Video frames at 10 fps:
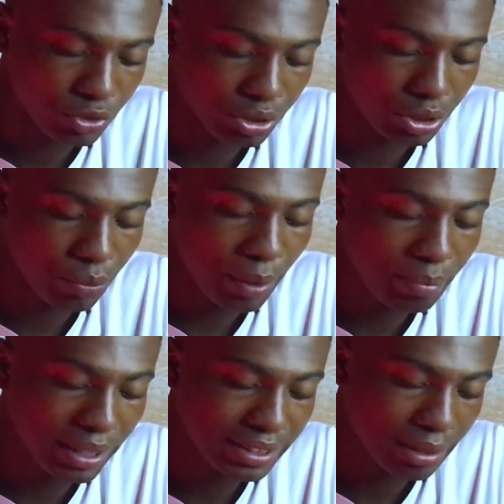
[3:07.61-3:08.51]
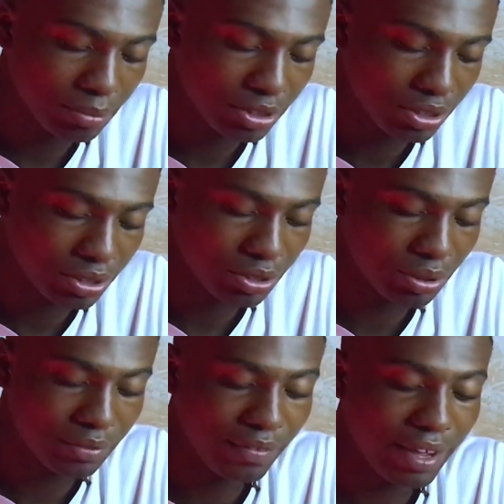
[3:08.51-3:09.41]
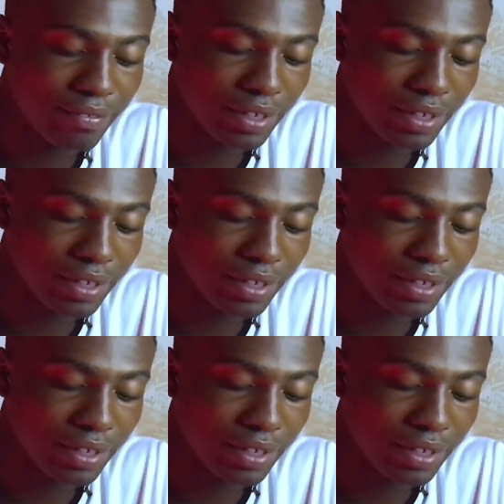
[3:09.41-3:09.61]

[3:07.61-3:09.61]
you see when price came into the 25,